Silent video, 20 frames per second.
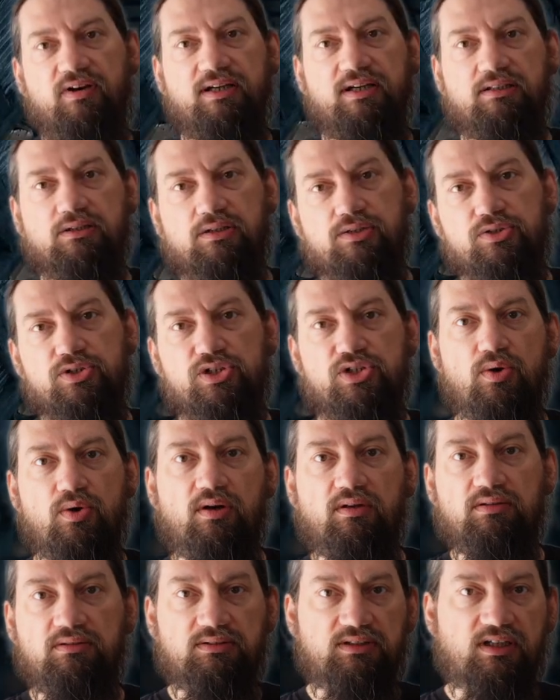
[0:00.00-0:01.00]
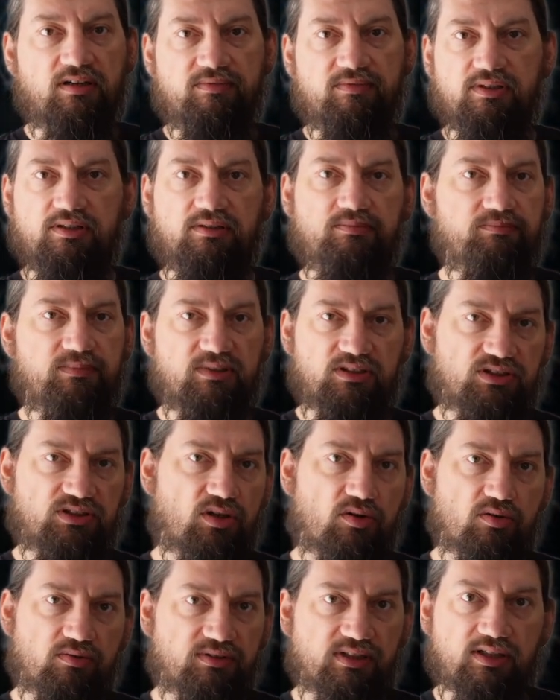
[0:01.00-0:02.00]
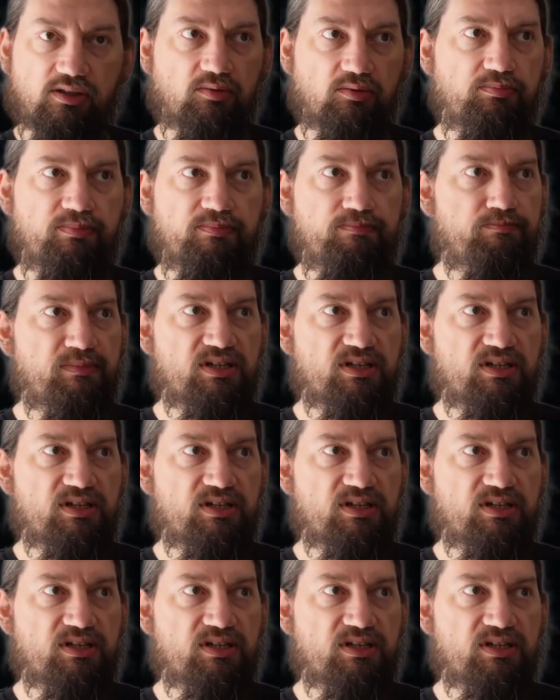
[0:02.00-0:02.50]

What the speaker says: and find clues to uncover and solve little